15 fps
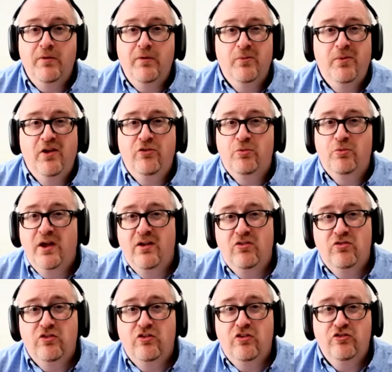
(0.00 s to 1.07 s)
probably the best
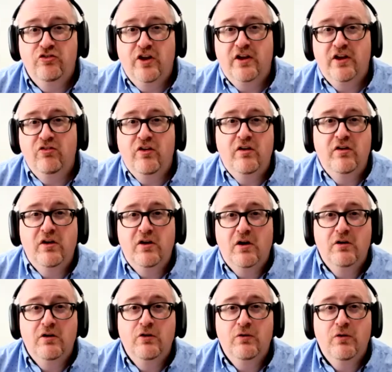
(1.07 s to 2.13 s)
way is to just check us out
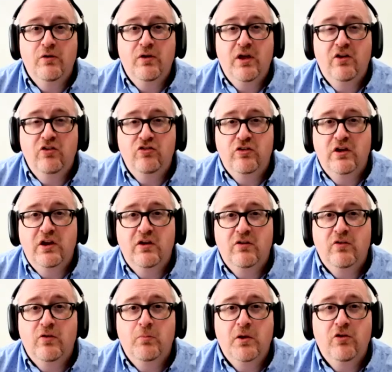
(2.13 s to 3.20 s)
at our new location
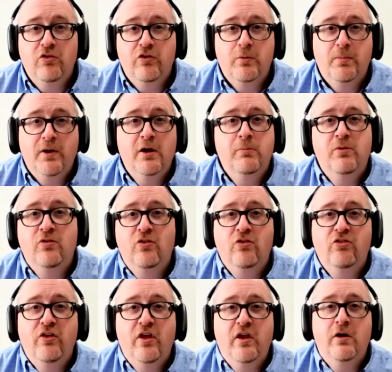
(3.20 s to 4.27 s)
here in the Minnesota
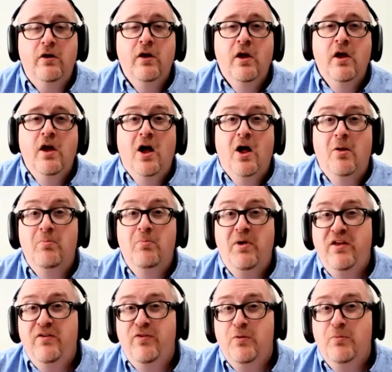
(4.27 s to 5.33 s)
Biobusiness Center. Uh,
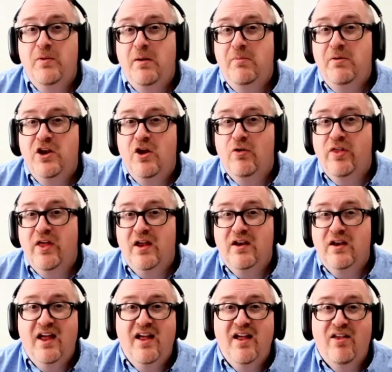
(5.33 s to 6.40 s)
many of you maybe not
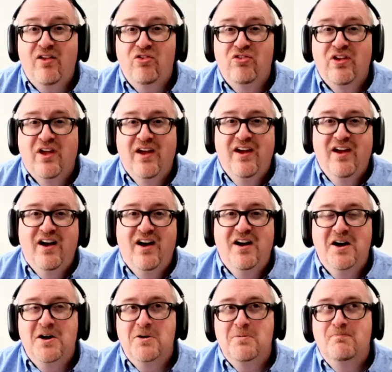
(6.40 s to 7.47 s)
as
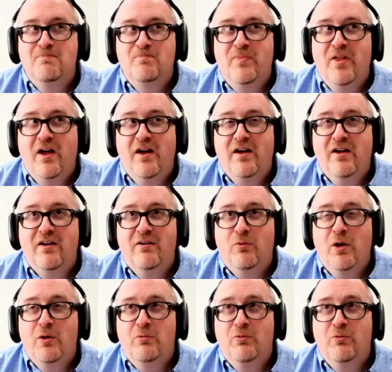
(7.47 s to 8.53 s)
uh, uh,
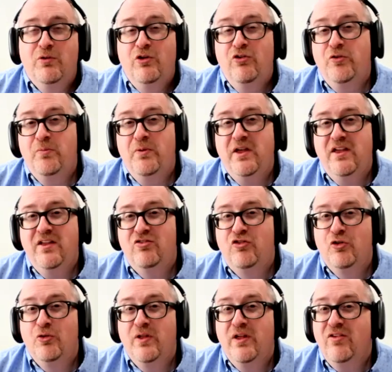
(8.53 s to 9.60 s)
what used to be
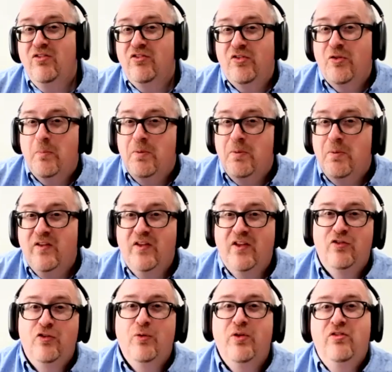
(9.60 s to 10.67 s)
Dooley's, the building
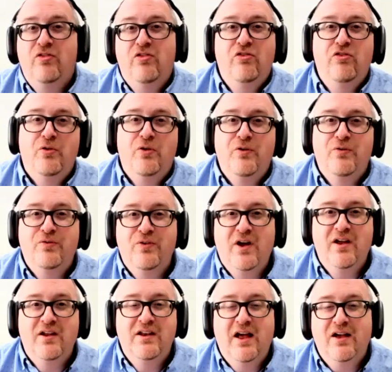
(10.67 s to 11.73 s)
that Dooley's is sort of
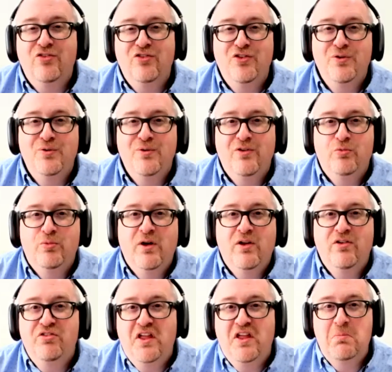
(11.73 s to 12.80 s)
uh, next to, as well
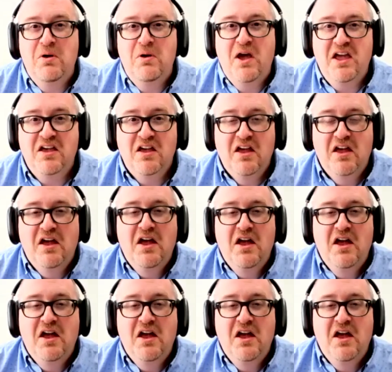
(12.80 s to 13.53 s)
as Think Bank.